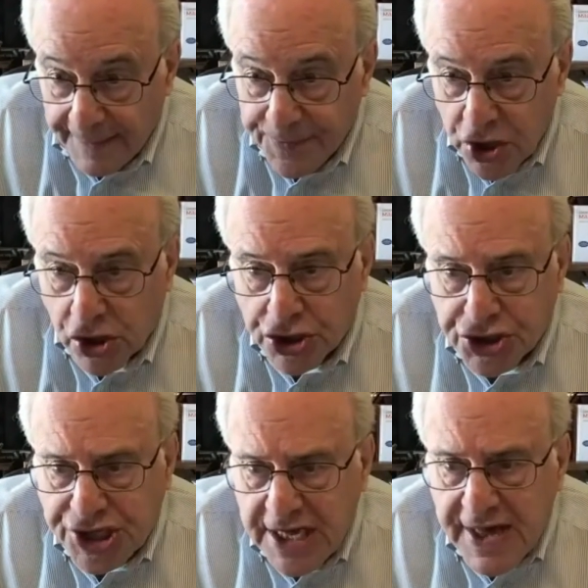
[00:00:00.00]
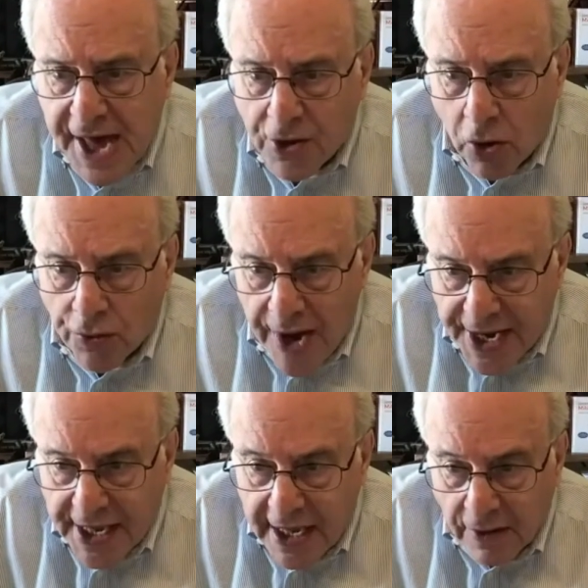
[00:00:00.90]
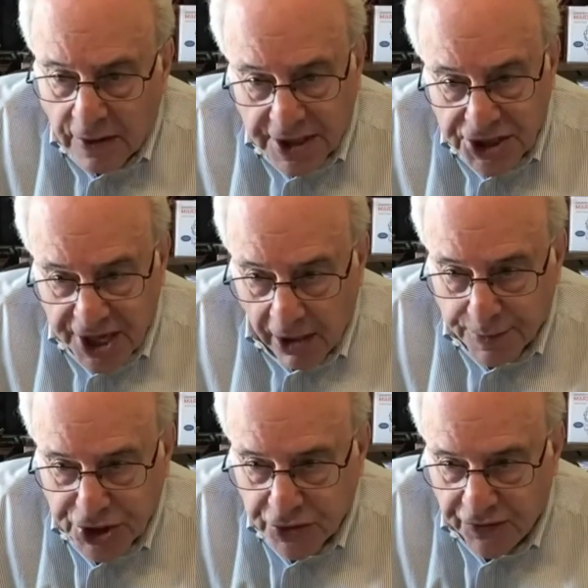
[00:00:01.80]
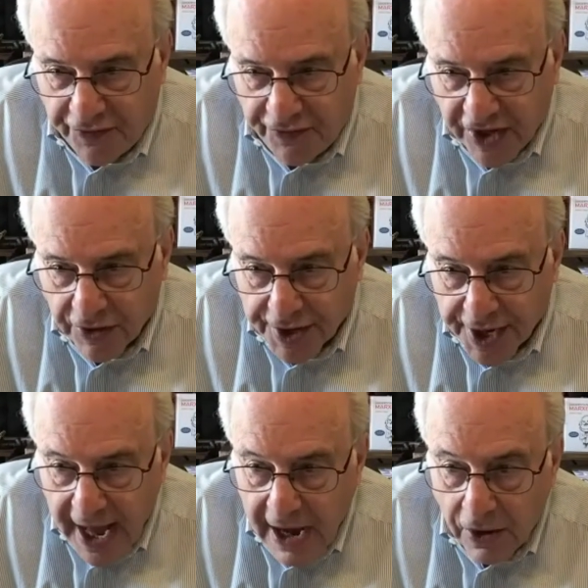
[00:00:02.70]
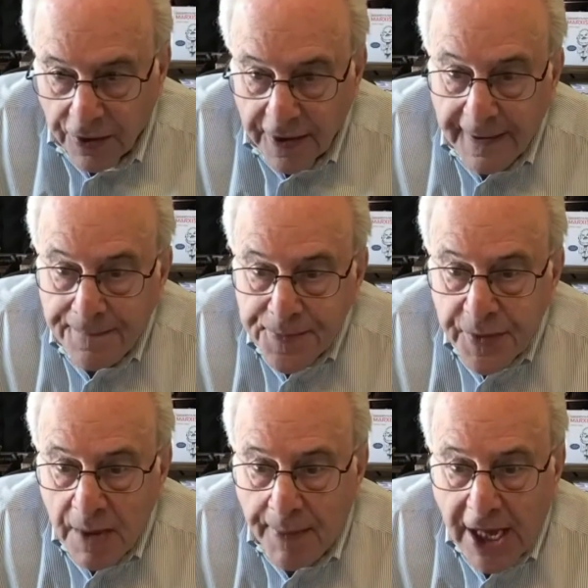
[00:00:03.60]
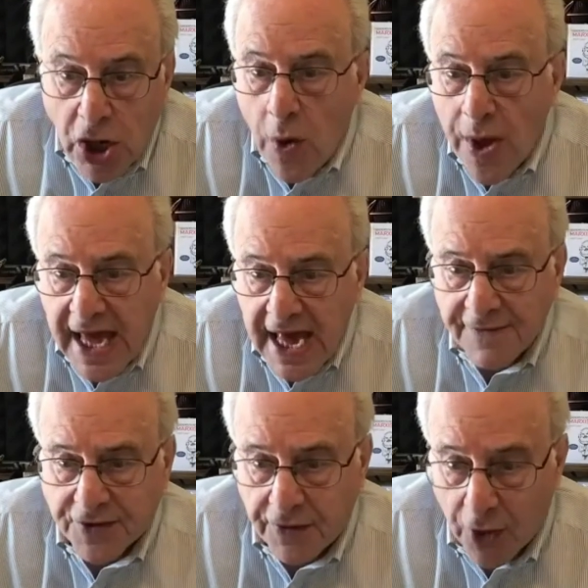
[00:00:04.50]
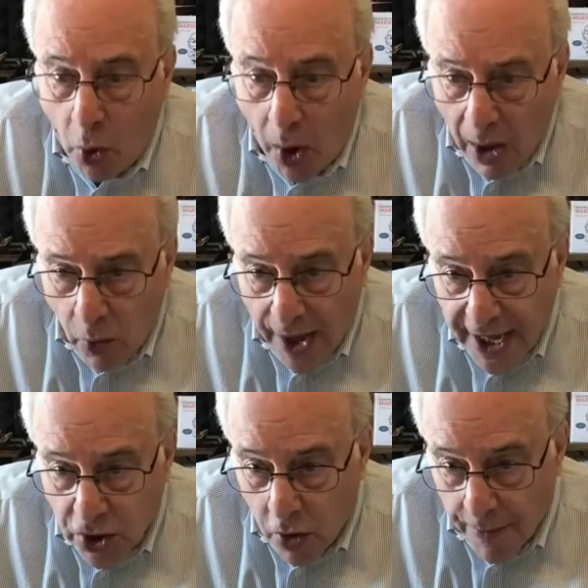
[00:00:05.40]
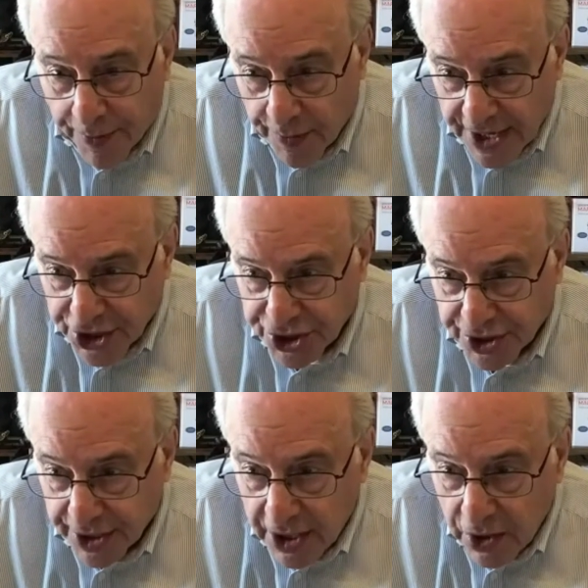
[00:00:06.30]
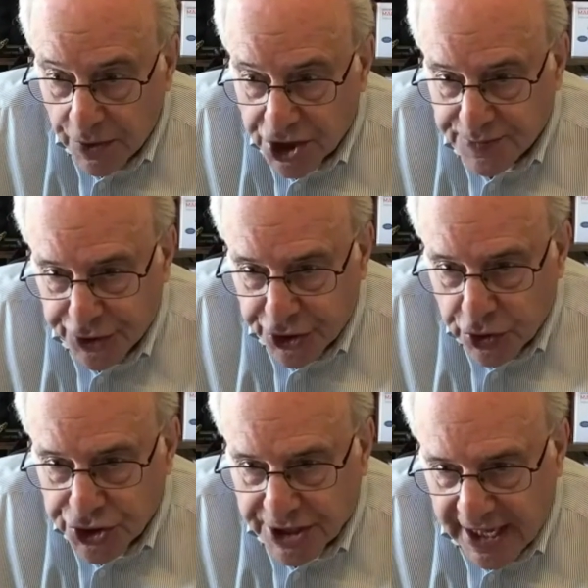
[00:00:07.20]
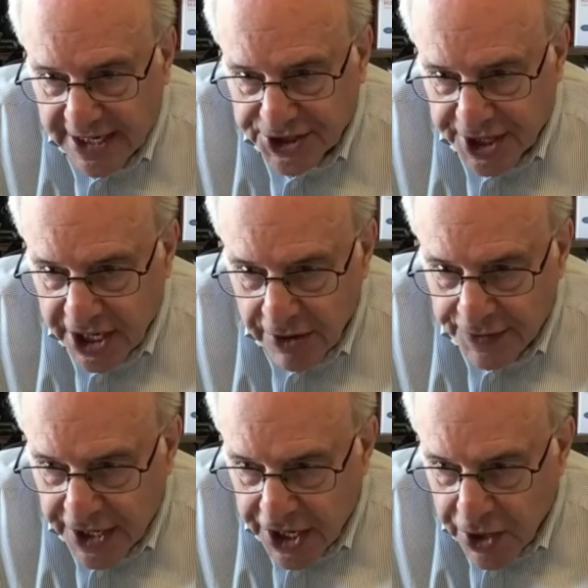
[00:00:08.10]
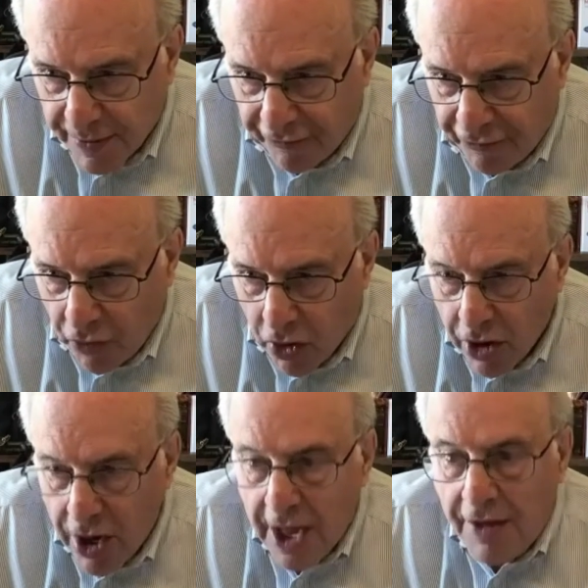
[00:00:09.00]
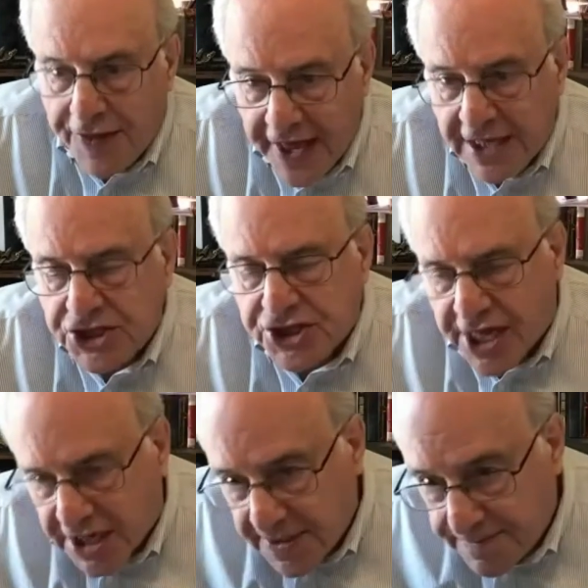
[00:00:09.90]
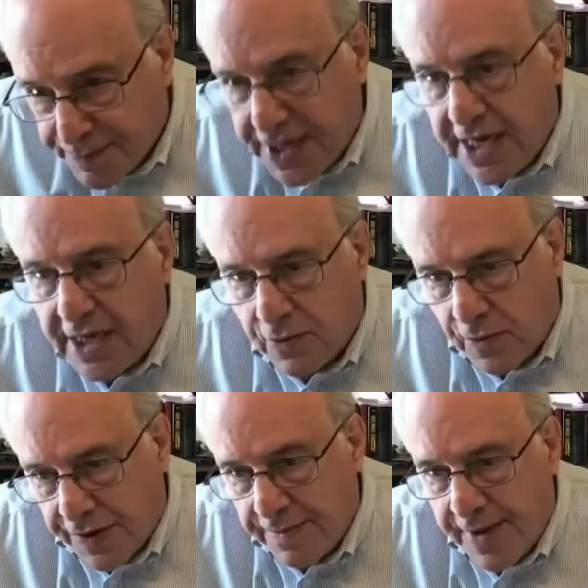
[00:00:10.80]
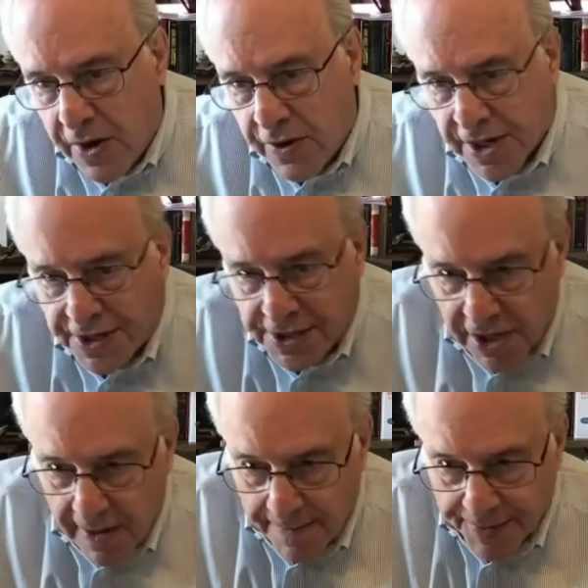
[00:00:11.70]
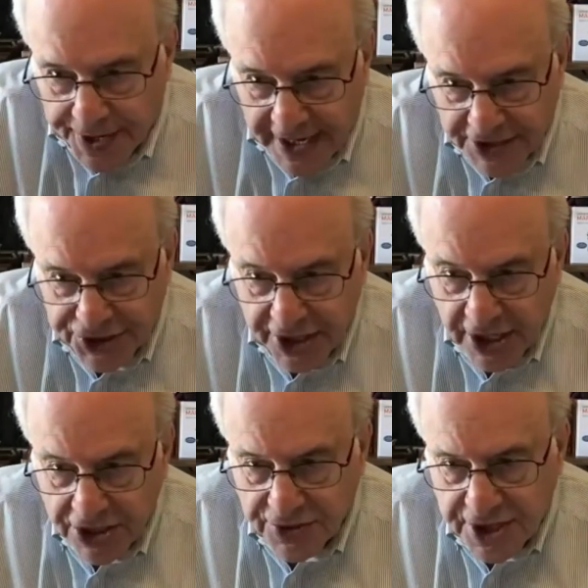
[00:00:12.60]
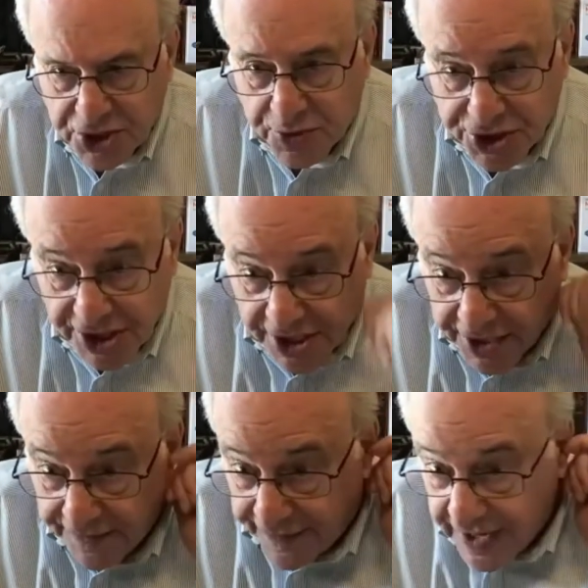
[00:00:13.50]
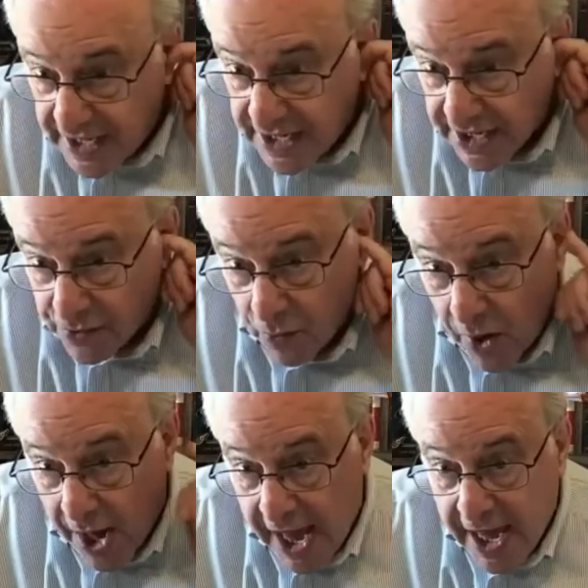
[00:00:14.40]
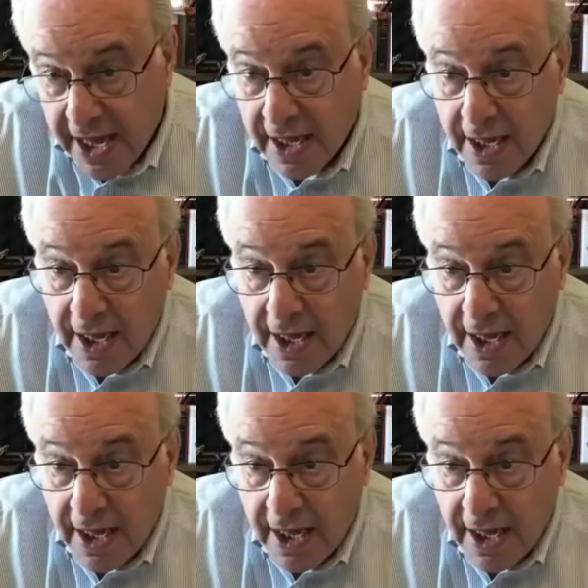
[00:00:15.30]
You could see that already, or this helps you figure it out, by going after the Huawei Corporation, which produced last year and the year before things that compete with American companies. So this was a convenient way